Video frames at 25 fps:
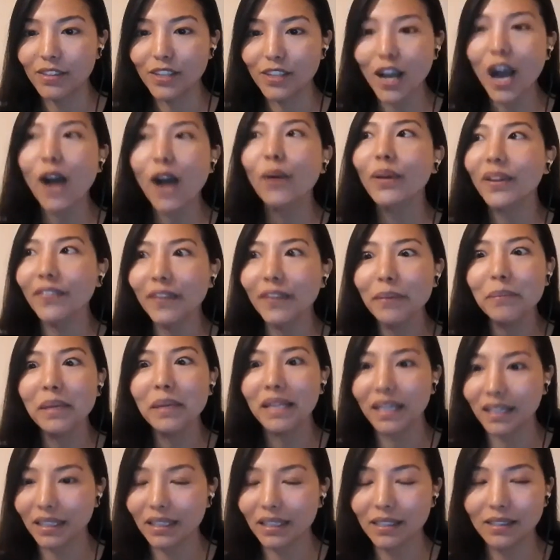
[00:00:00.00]
So how can they
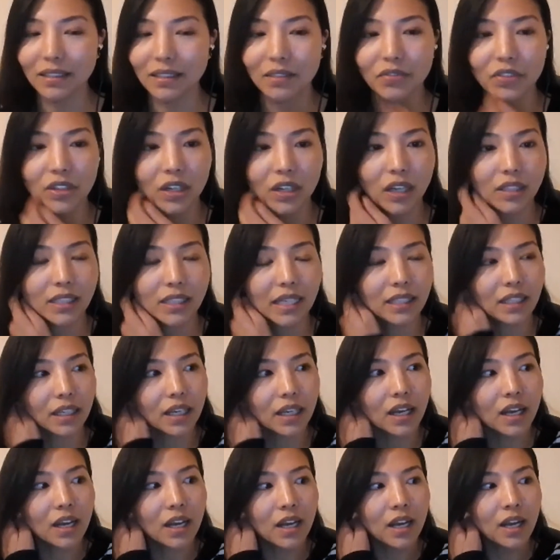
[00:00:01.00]
make it easier for us? I
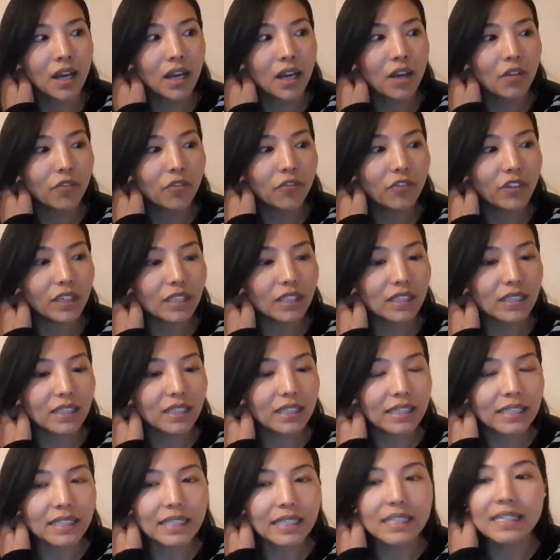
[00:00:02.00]
think first
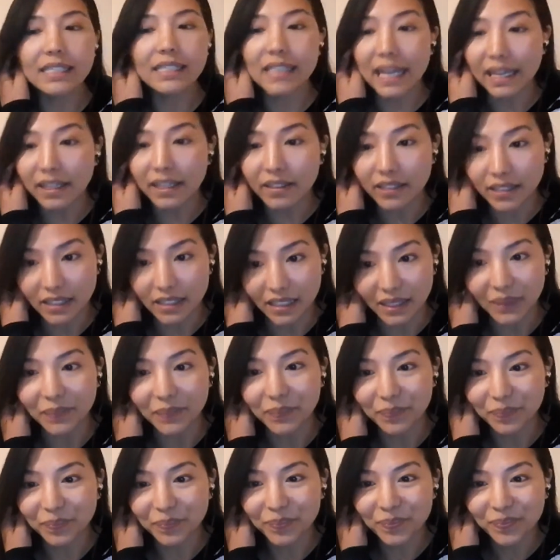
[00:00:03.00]
is
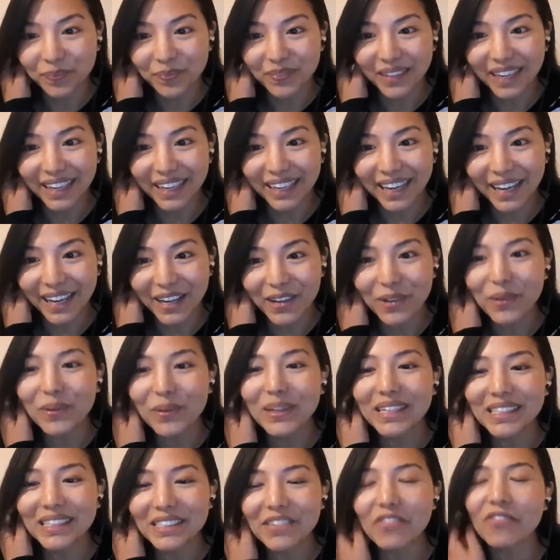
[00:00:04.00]
integrity. And I
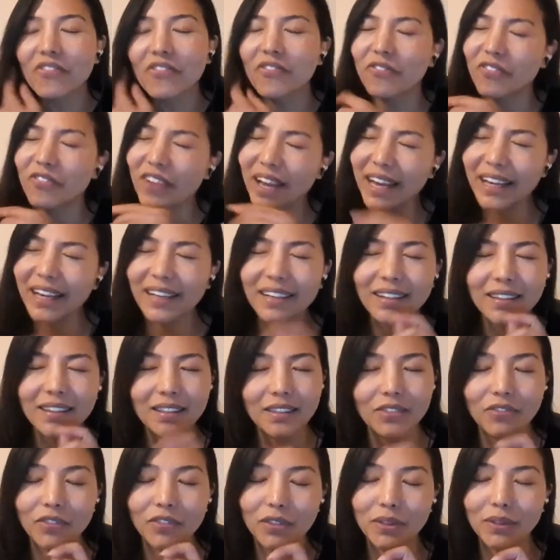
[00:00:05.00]
know it's a very
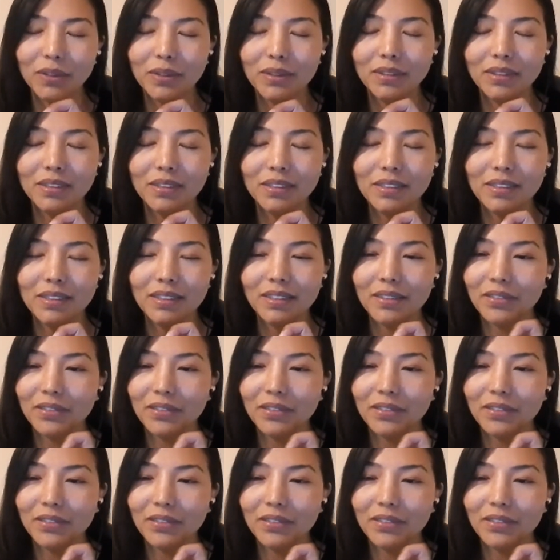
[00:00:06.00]
difficult